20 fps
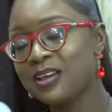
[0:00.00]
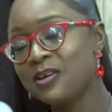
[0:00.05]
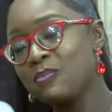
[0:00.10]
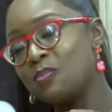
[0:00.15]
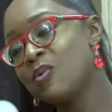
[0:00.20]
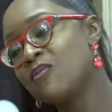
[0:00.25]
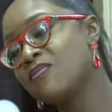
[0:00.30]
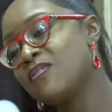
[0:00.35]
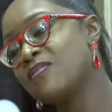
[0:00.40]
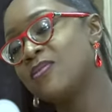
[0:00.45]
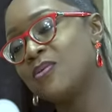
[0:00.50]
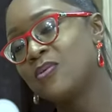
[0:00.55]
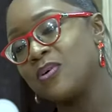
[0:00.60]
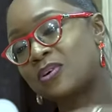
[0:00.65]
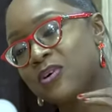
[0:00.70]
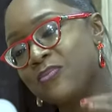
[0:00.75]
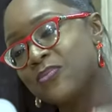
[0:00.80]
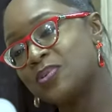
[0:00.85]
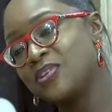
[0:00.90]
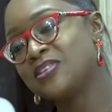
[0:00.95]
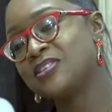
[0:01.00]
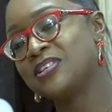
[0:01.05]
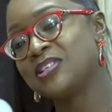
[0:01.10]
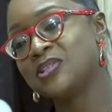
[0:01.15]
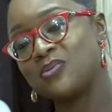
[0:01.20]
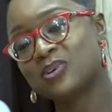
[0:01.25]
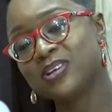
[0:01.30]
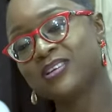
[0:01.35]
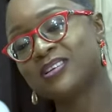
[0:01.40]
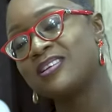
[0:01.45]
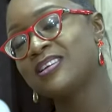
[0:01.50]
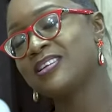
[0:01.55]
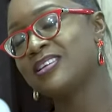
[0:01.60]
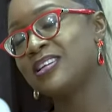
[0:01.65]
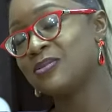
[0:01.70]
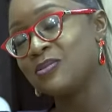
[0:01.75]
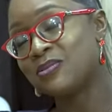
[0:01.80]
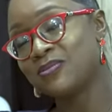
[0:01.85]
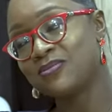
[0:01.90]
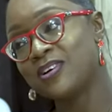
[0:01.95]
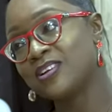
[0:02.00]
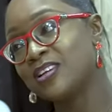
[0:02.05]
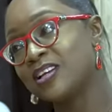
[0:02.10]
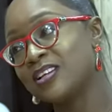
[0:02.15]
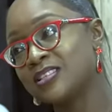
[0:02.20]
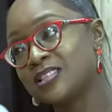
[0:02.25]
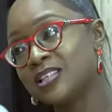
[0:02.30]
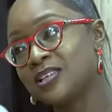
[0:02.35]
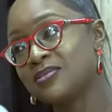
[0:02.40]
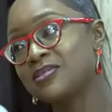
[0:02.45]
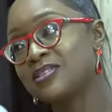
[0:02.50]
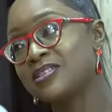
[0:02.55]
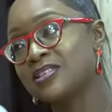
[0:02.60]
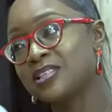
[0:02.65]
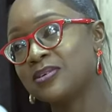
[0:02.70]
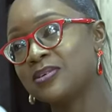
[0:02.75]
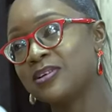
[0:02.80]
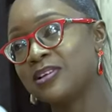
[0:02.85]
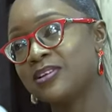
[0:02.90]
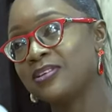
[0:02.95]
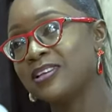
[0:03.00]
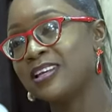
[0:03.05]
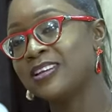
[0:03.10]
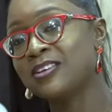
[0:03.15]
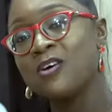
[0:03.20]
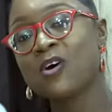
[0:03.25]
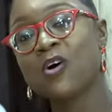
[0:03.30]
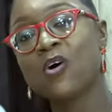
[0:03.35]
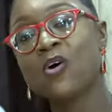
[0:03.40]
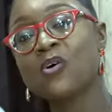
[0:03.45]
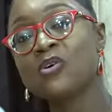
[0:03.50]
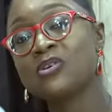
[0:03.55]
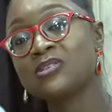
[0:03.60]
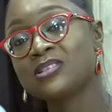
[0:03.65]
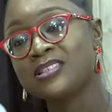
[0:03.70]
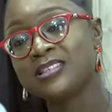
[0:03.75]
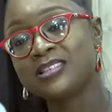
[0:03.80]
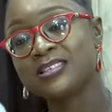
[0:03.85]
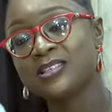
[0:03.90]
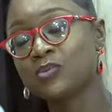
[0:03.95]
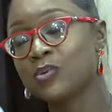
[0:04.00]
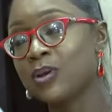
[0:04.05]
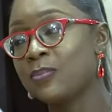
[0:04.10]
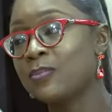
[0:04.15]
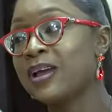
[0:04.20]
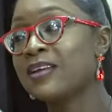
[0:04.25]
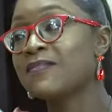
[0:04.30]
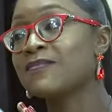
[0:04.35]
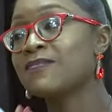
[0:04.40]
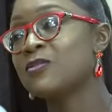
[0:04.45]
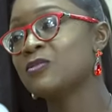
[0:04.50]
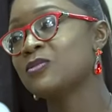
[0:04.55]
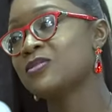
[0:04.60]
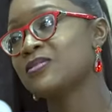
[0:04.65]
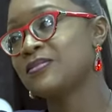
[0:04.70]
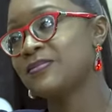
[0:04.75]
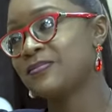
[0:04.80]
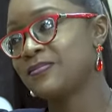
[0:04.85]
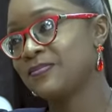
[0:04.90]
Moving from one community to another, then we found ourselves in Sierra Leone, and all these were by foot.